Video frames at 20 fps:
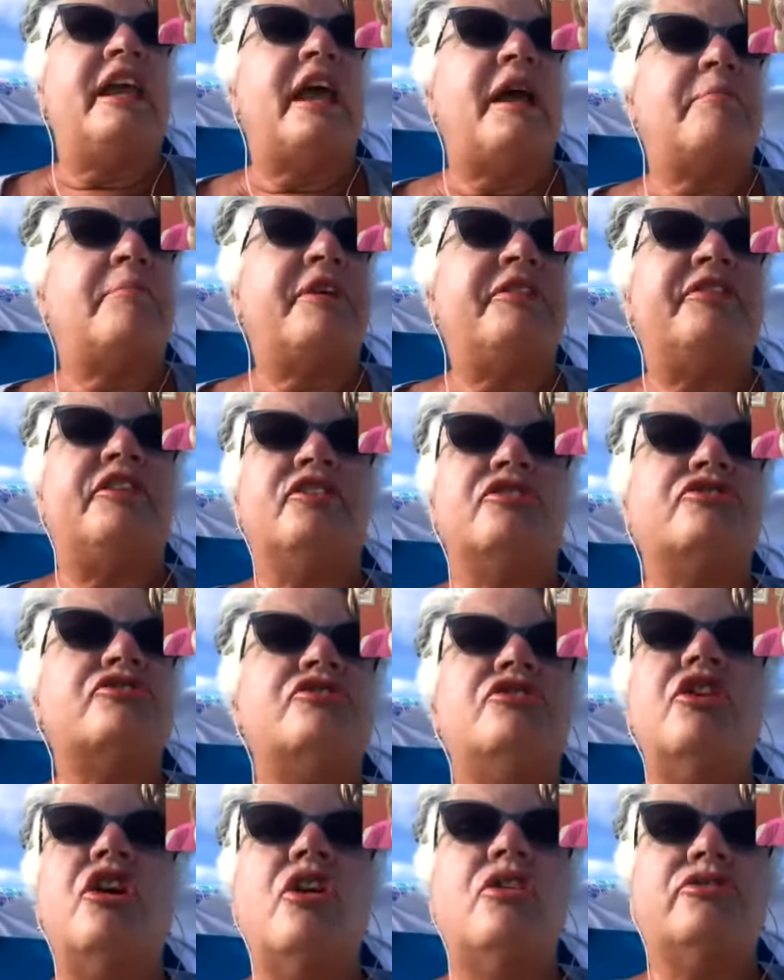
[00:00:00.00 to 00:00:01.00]
but there's
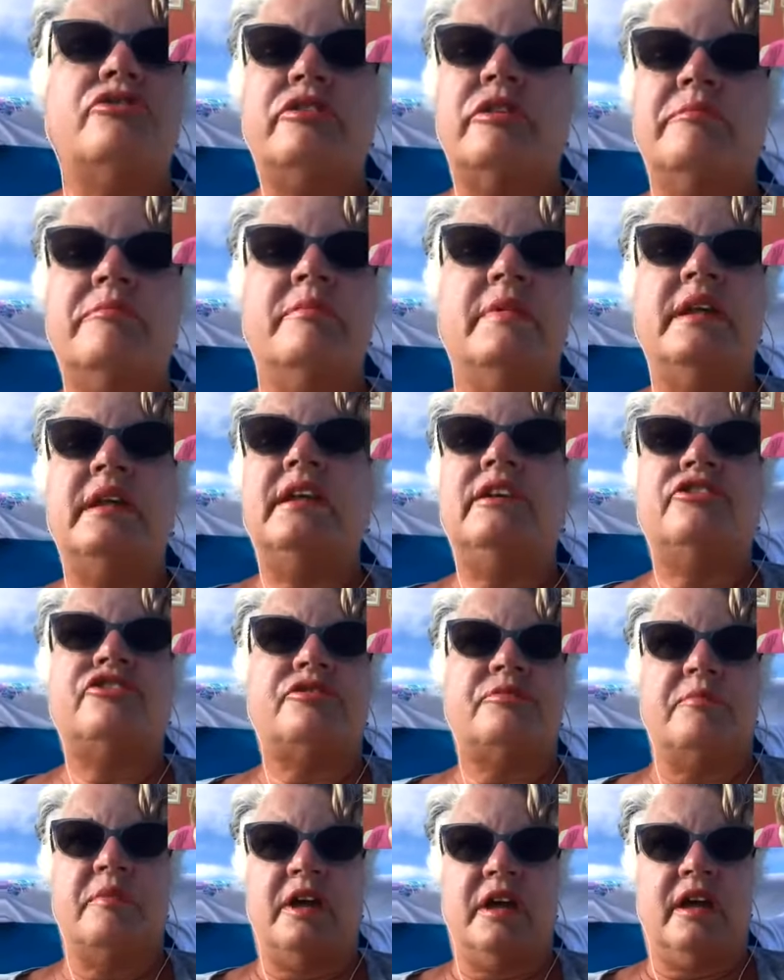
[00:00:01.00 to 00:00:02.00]
no
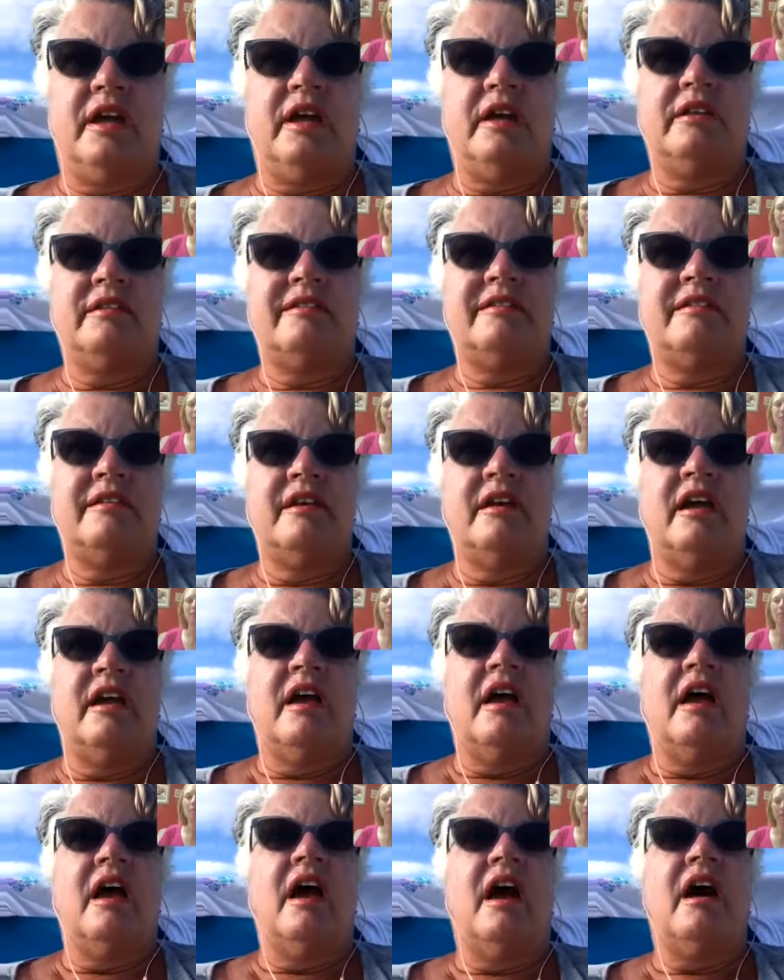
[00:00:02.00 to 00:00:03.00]
diminishment
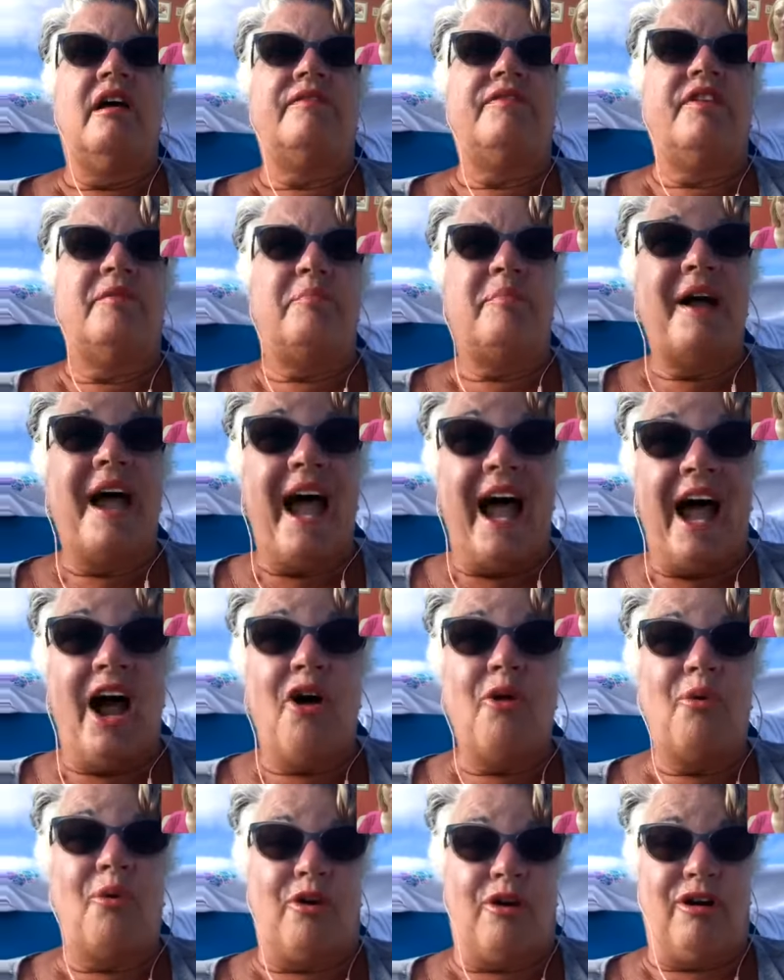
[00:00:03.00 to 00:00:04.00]
of the
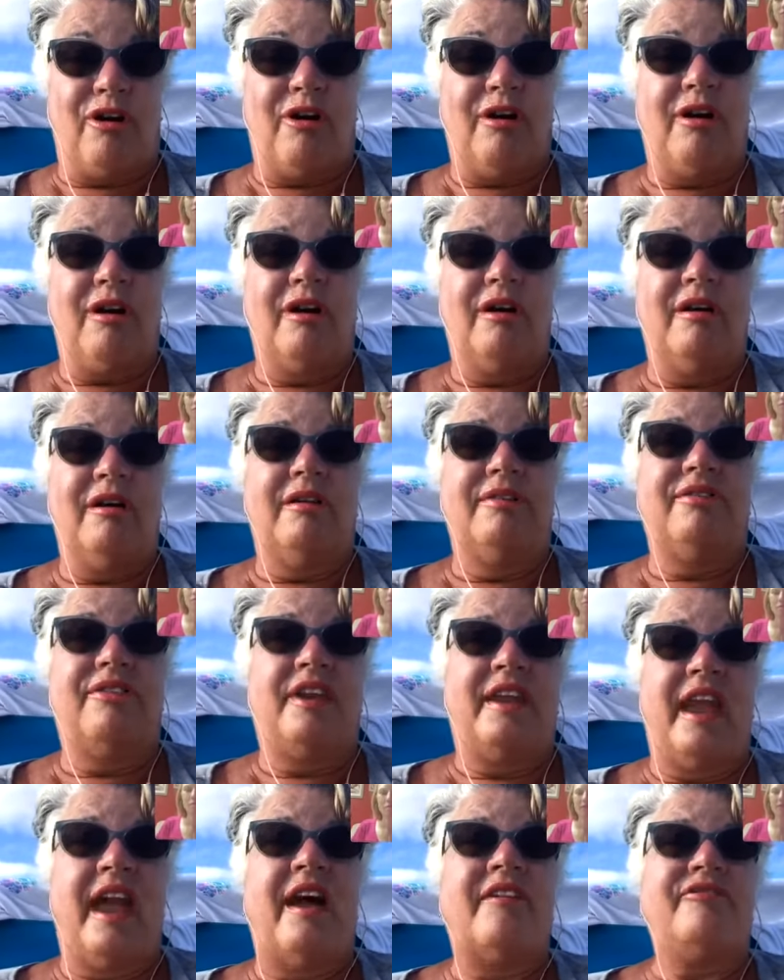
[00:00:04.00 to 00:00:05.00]
power that
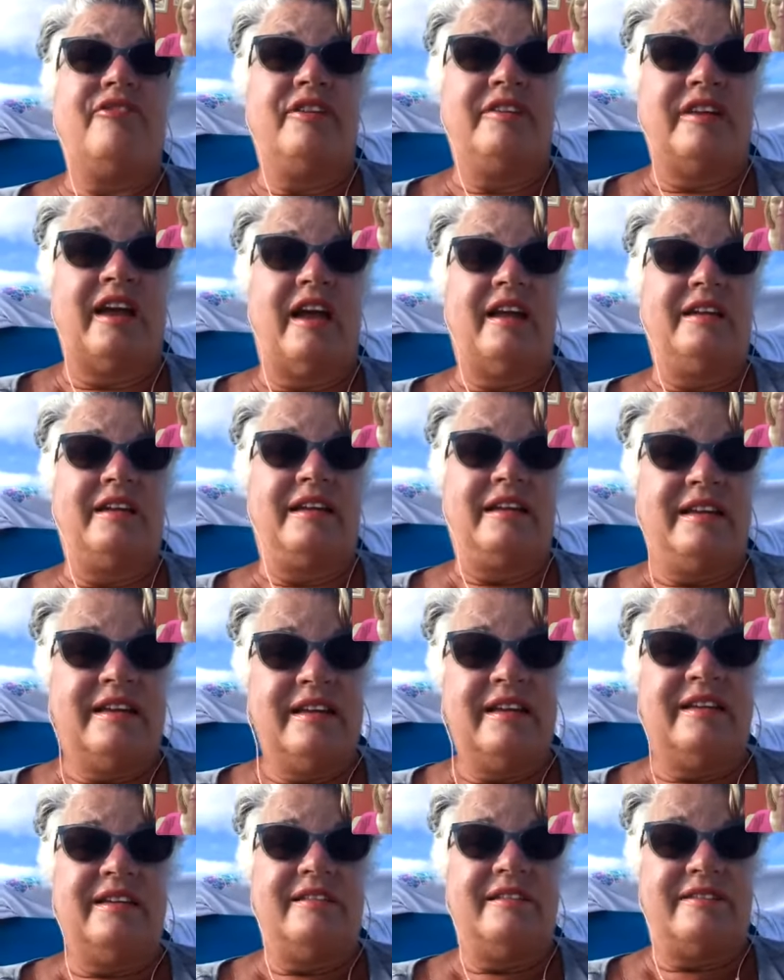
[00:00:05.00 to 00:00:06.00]
Aphrodite
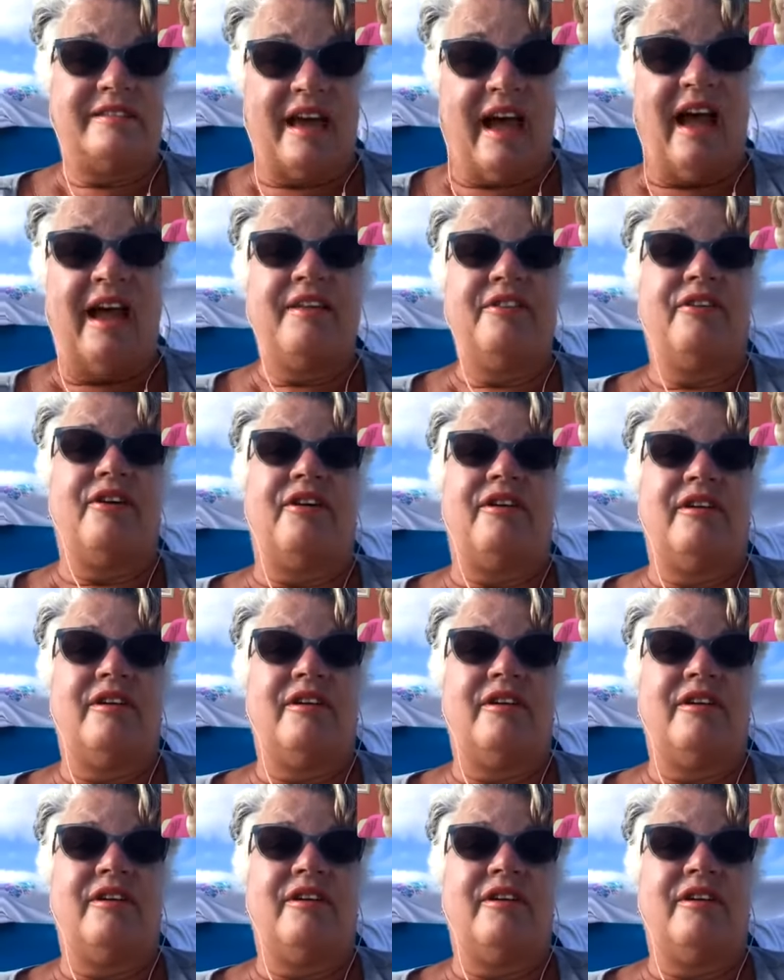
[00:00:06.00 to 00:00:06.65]
is either,